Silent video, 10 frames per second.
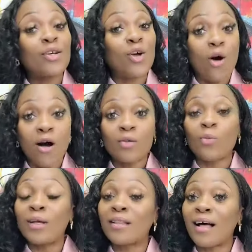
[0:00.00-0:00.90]

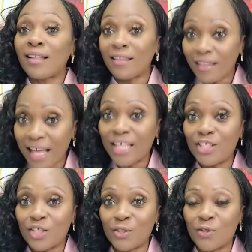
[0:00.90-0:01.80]
God will
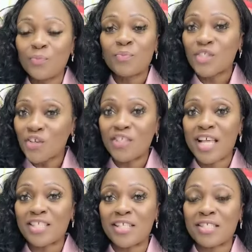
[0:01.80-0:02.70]
align you to your
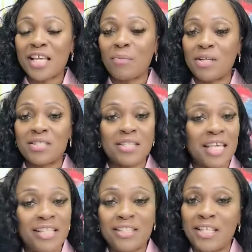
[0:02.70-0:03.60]
destiny assignments
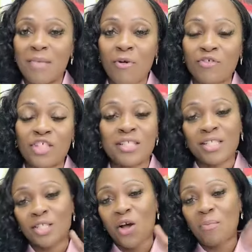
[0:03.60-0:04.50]
in the name of
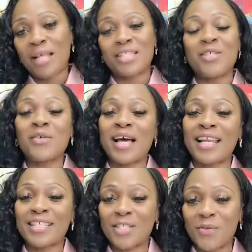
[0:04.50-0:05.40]
Jesus. God bless you,
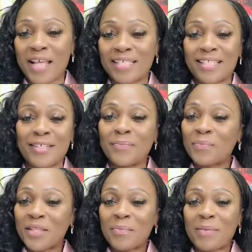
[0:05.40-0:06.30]
and I'll see you next time.
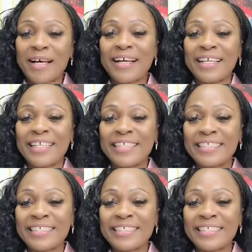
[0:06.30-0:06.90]
Bye.